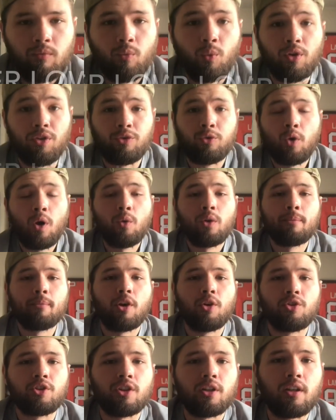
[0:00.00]
With throwing
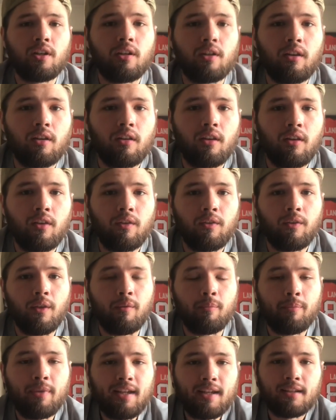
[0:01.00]
motion,
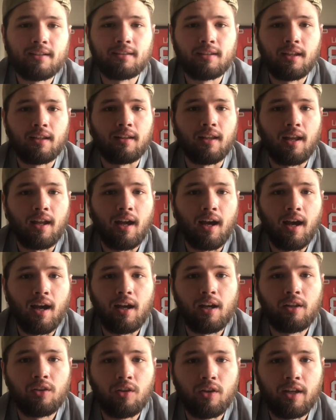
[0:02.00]
the biggest thing that
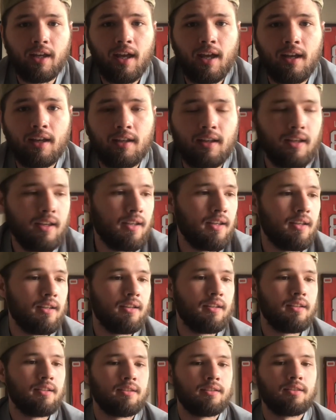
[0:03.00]
I look at
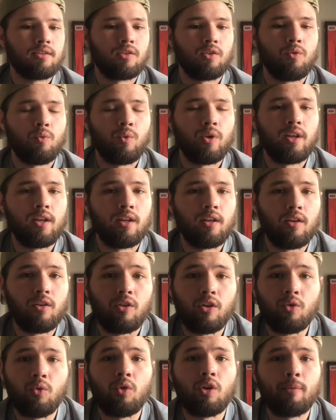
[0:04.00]
is when
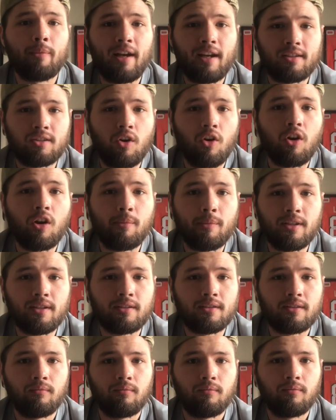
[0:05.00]
the quarterback's arm
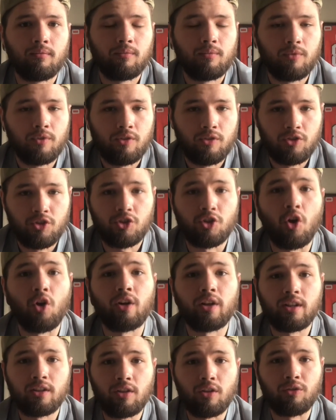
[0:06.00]
is
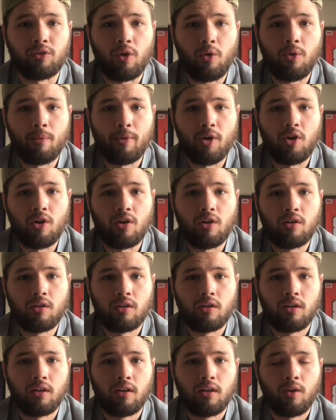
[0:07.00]
starting to throw the ball,
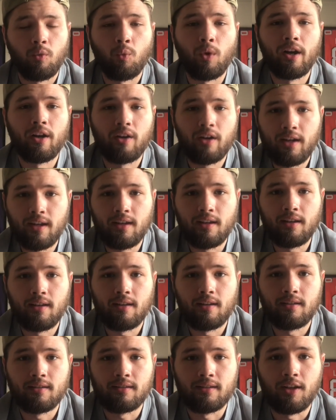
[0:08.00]
where
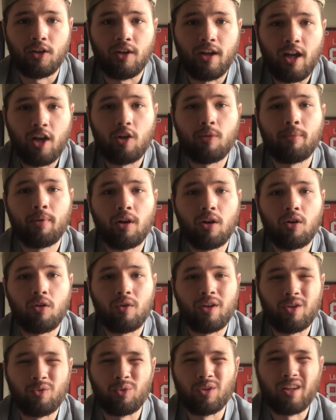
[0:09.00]
is their
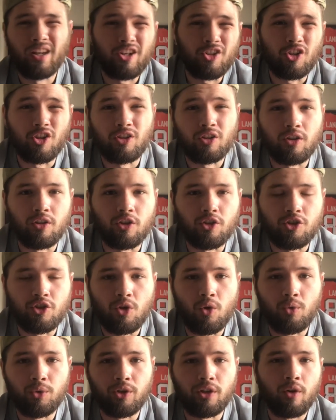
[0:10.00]
elbow in relation to their
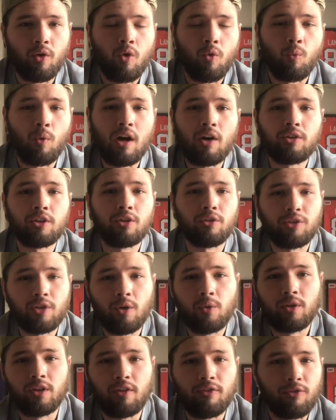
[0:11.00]
shoulder? While you're
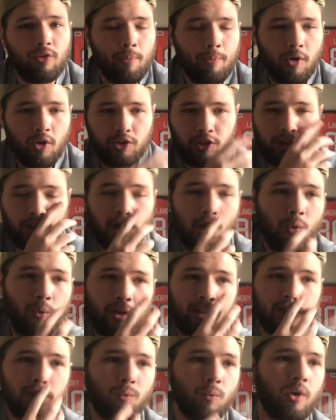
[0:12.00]
throwing the football, you're
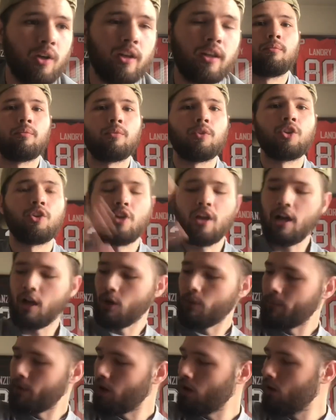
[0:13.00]
going to want your
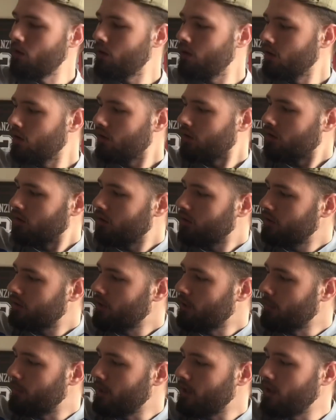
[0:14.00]
elbow
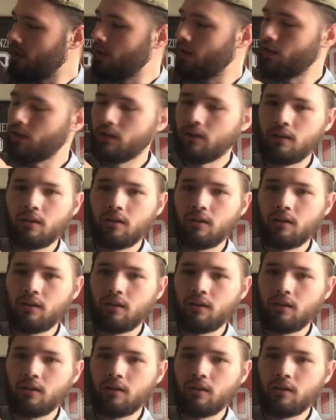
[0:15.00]
to be